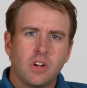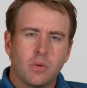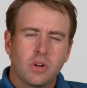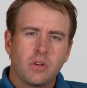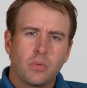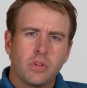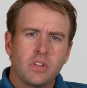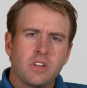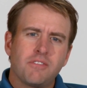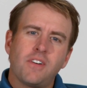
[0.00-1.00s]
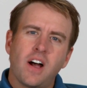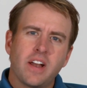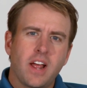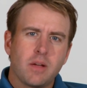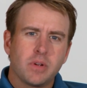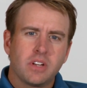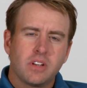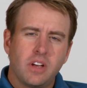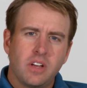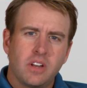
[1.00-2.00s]
We're going to really define aiming,
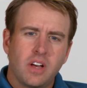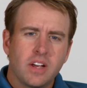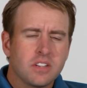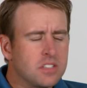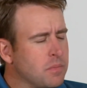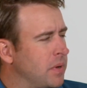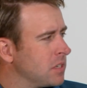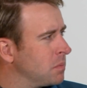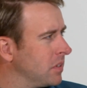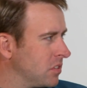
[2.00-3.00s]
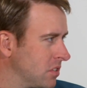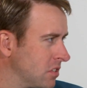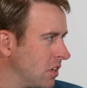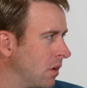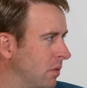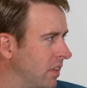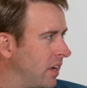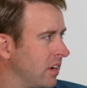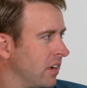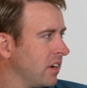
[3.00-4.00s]
and I guess the best place to start with
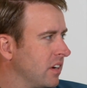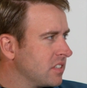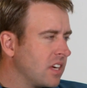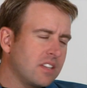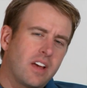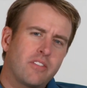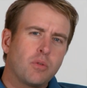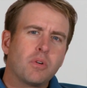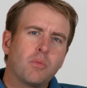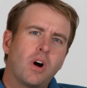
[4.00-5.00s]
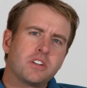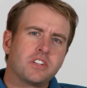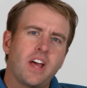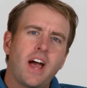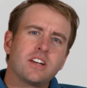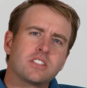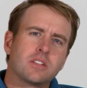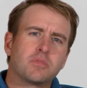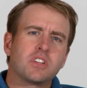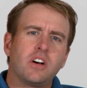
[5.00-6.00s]
that is have everyone watch and ask
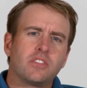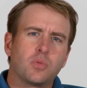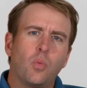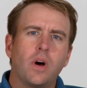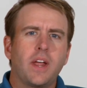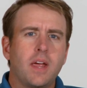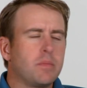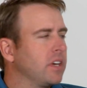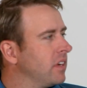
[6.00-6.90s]
themselves what aiming